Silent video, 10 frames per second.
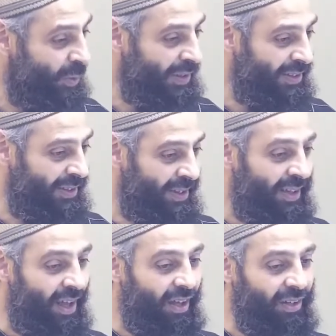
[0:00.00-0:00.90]
did what?
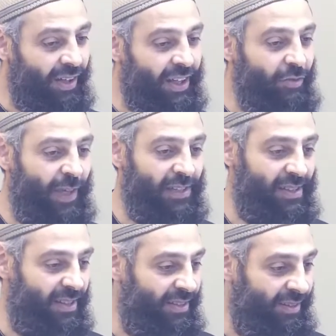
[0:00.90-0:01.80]
Allah gave me a
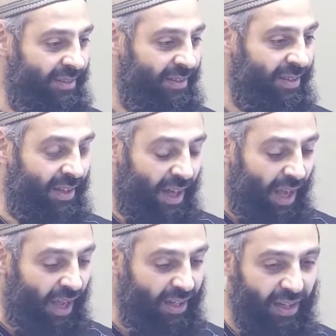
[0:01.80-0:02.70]
son.
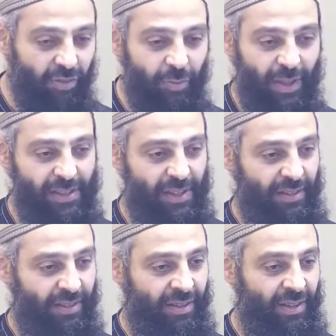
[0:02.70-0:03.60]
I love my
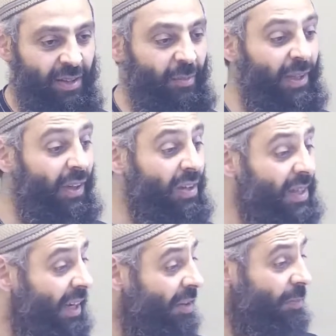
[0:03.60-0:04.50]
son.
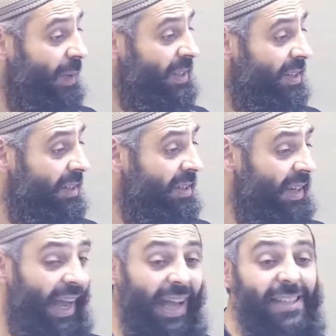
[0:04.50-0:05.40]
Because I love my son,
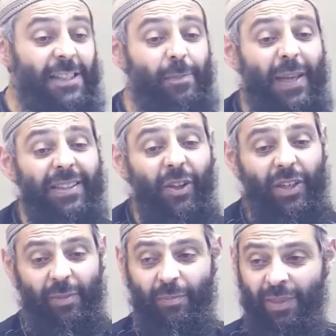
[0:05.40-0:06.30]
I spend
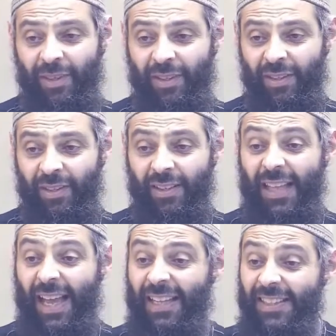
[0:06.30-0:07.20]
on him.
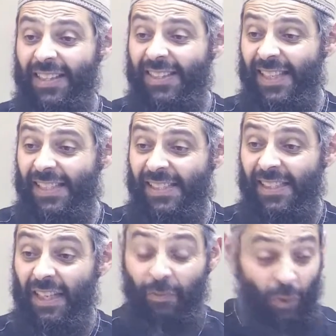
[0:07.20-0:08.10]
The hadith
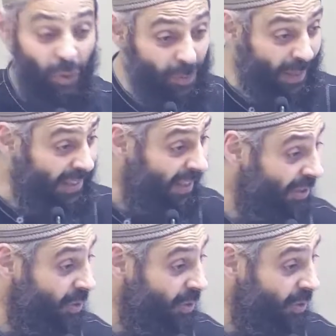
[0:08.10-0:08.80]
says, if you're spending